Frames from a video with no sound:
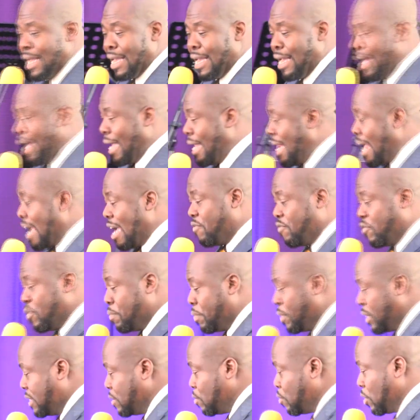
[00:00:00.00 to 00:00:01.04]
and
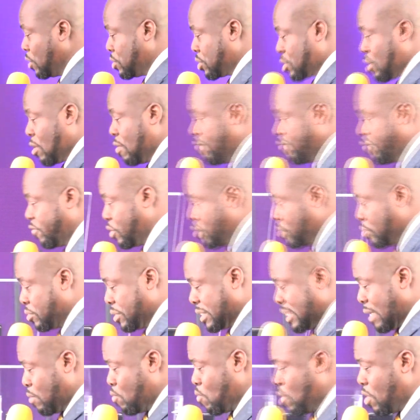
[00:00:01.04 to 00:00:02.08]
everybody was confused
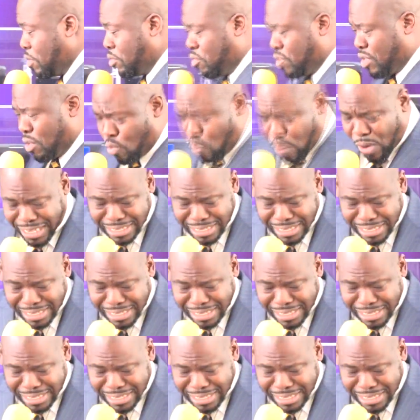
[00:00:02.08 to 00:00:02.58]
and wondering, what